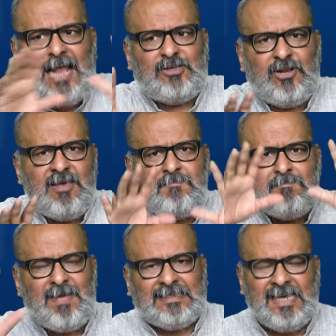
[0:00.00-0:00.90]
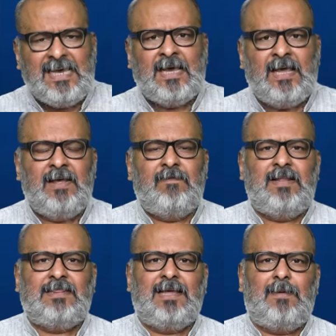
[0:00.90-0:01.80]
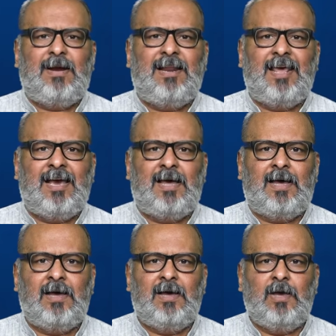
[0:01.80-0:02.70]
actually messing with MGNREGA.